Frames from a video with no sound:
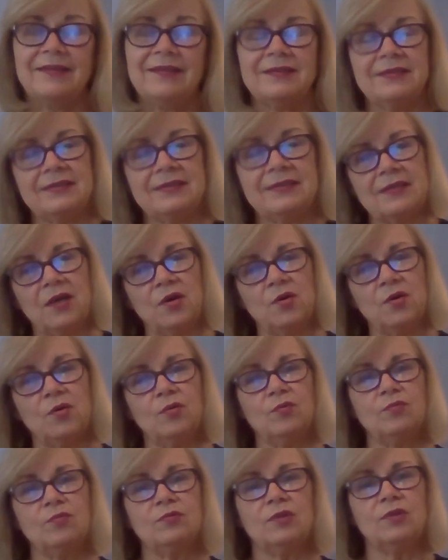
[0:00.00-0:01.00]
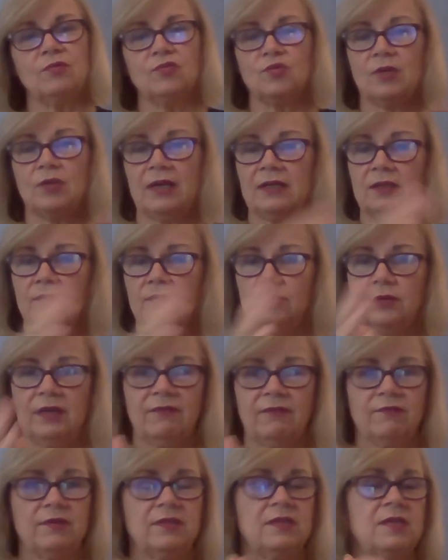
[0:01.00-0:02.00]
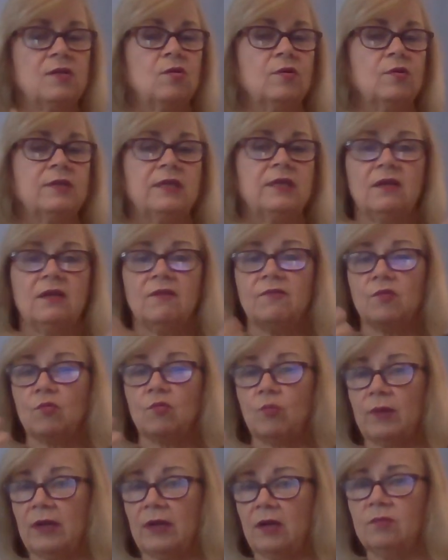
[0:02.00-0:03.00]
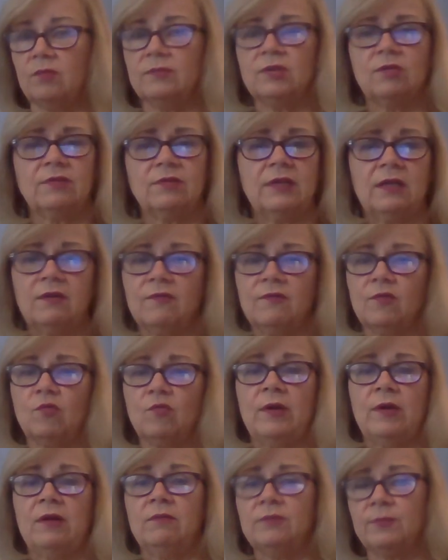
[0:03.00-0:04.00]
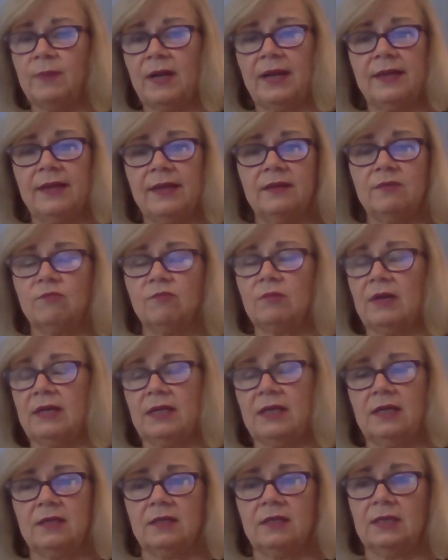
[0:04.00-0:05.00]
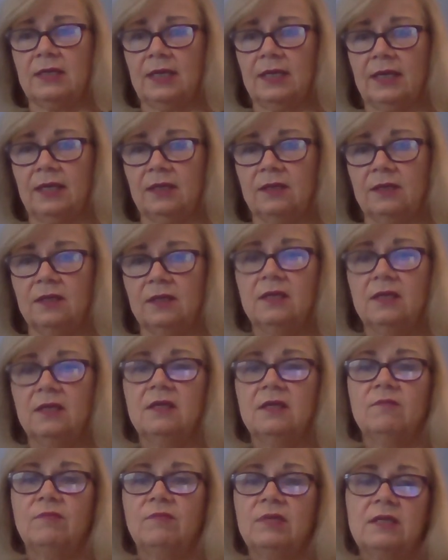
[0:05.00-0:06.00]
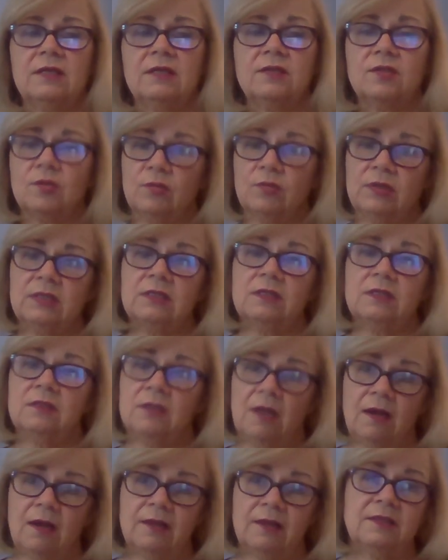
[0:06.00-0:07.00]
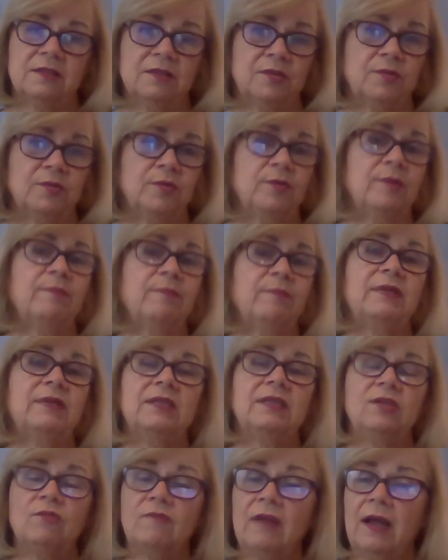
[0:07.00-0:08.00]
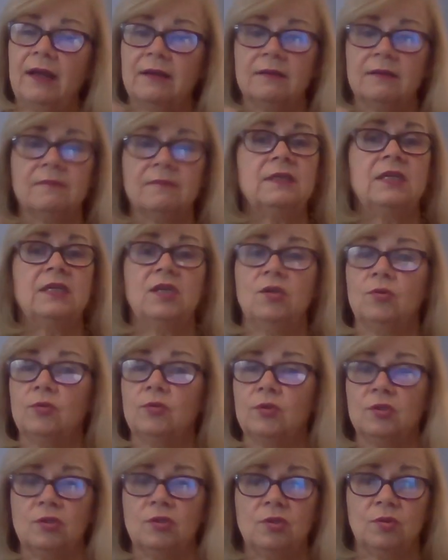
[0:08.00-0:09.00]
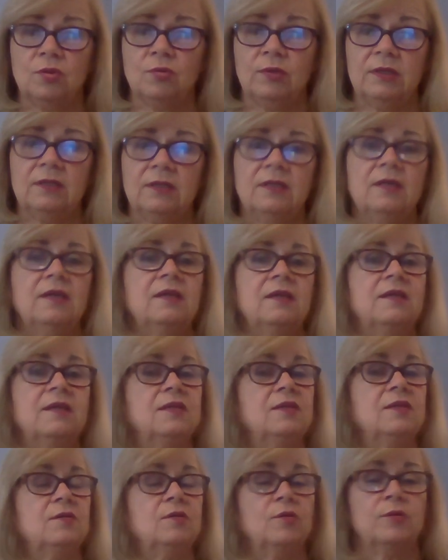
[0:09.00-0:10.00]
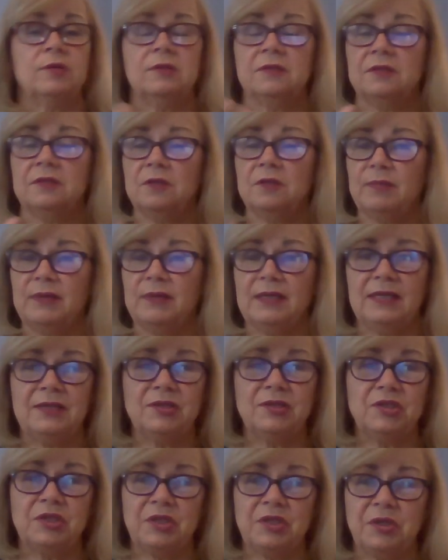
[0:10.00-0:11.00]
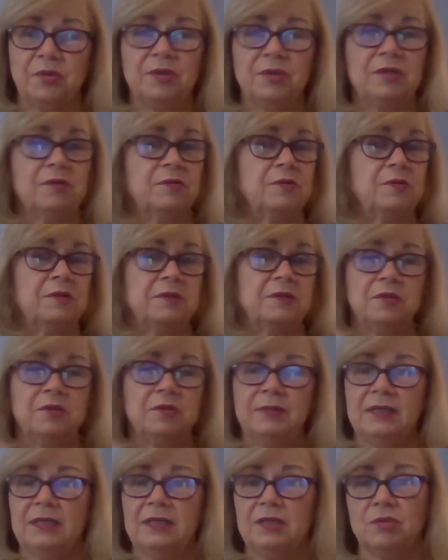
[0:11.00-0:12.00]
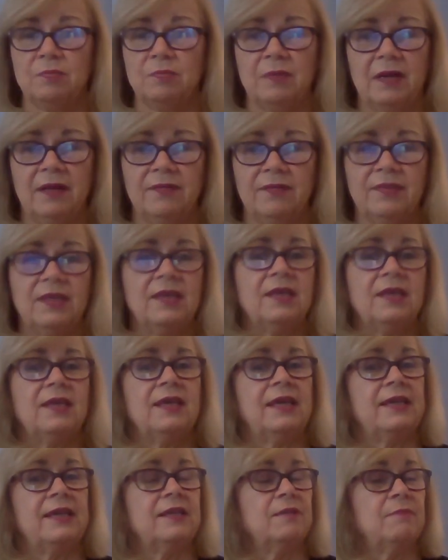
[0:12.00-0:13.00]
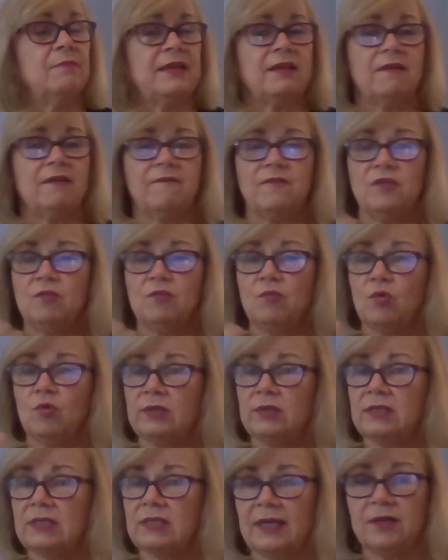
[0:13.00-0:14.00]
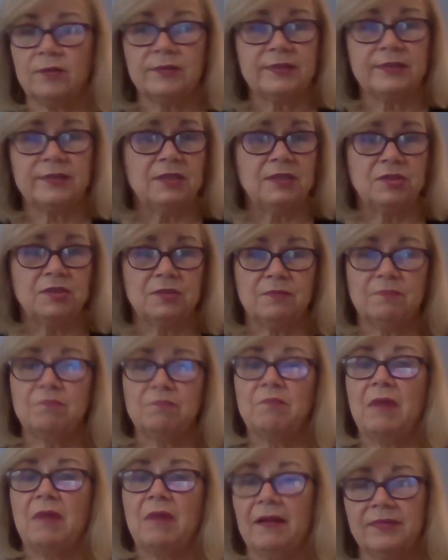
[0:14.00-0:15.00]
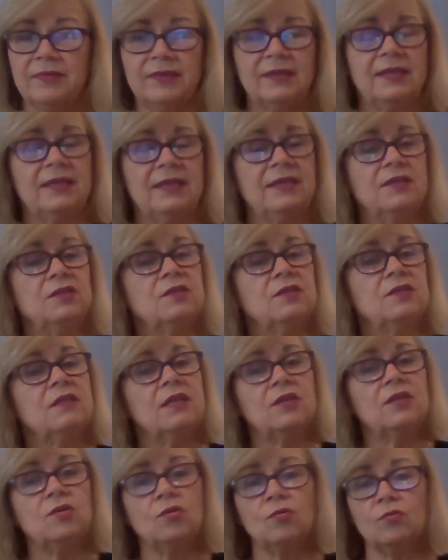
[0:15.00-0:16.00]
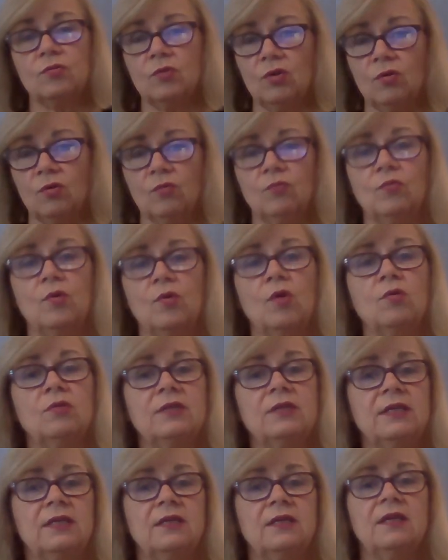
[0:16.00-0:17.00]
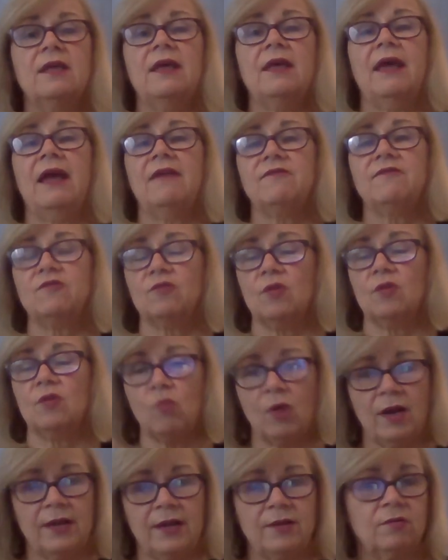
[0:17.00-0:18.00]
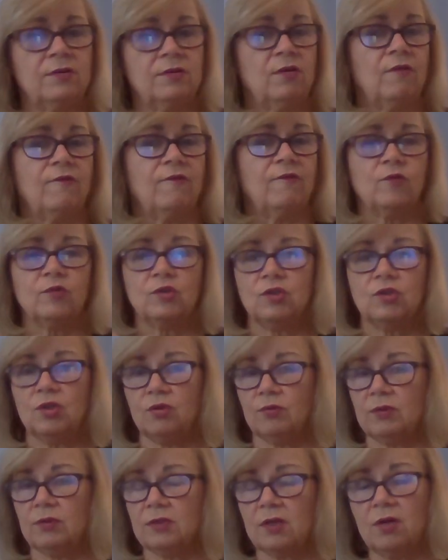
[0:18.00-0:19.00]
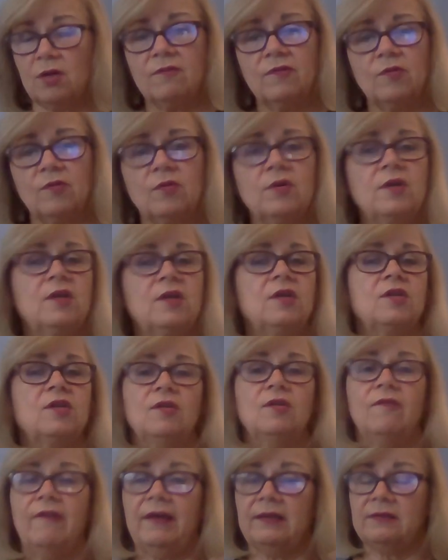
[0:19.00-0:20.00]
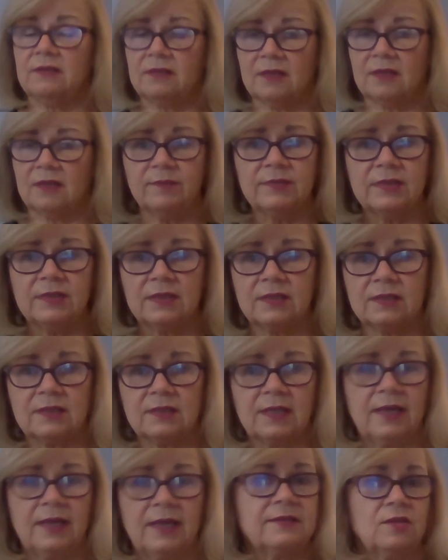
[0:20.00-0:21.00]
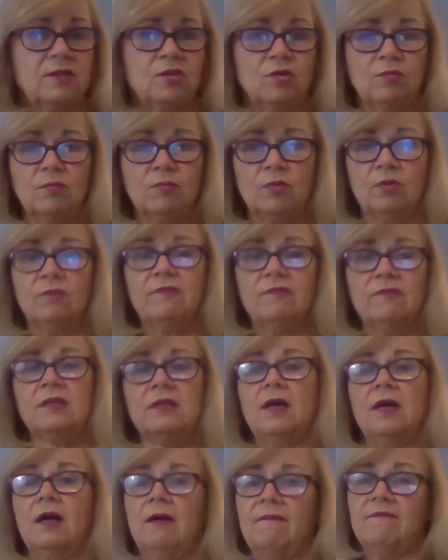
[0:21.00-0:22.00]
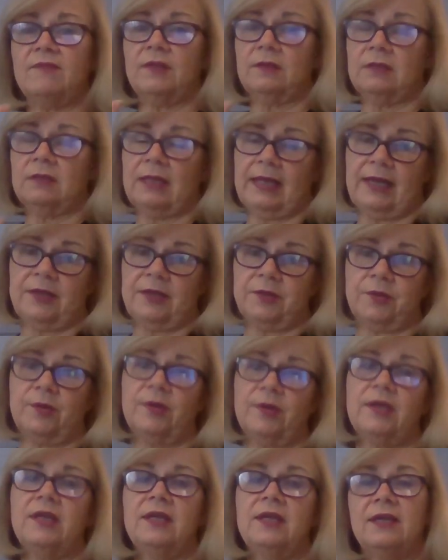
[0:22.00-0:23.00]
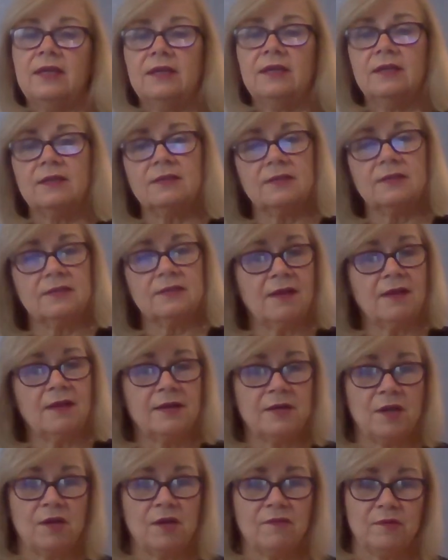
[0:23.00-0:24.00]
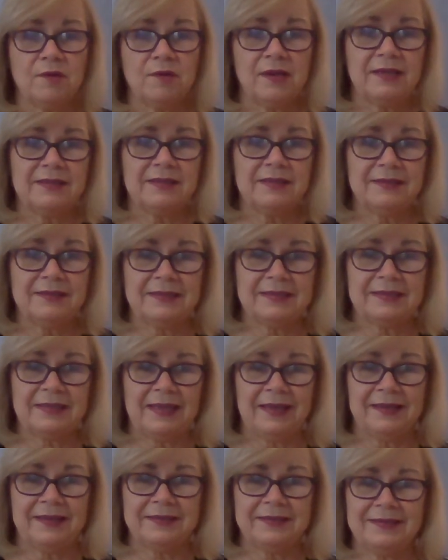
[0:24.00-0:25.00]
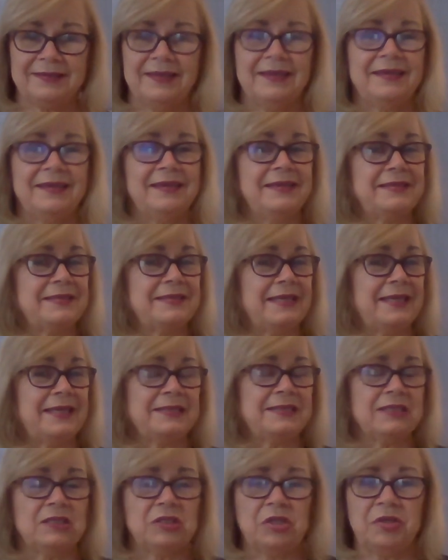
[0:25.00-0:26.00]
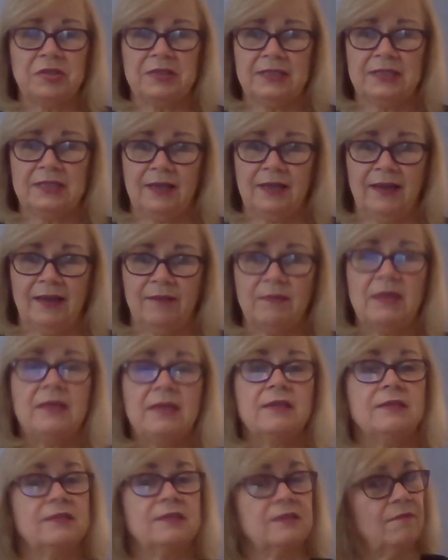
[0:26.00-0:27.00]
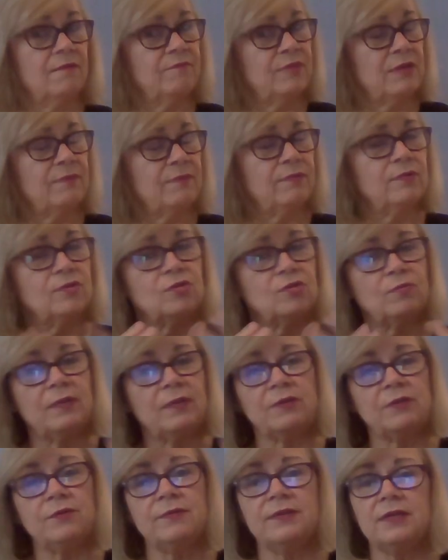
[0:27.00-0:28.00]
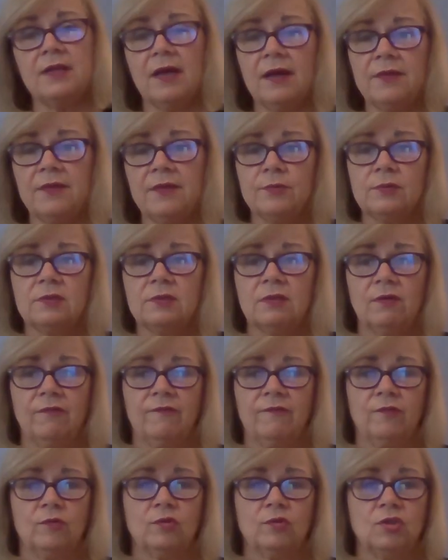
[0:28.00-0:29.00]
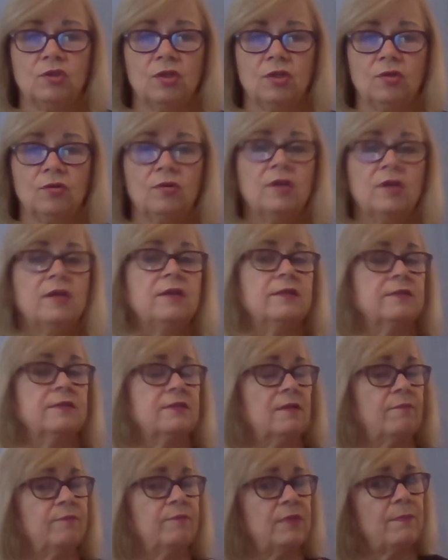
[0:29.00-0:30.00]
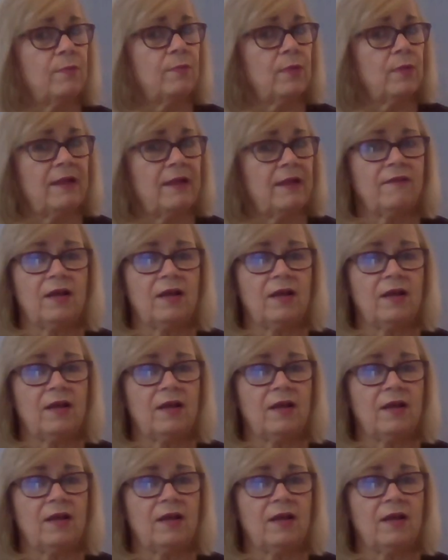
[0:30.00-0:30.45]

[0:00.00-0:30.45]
So don't try to learn everything or get overwhelmed. Don't get overwhelmed by it right out of the gate, because there is a lot to learn, but you've got years to do it. You learn a little bit each year, you learn a little bit each month, and you make a few more sales each month, and then you're rolling after a while. Your first year is over, you've had some success, and you're moving up the ladder. It is not overnight success. It takes a long time. Some people do better than others their first year. Some people have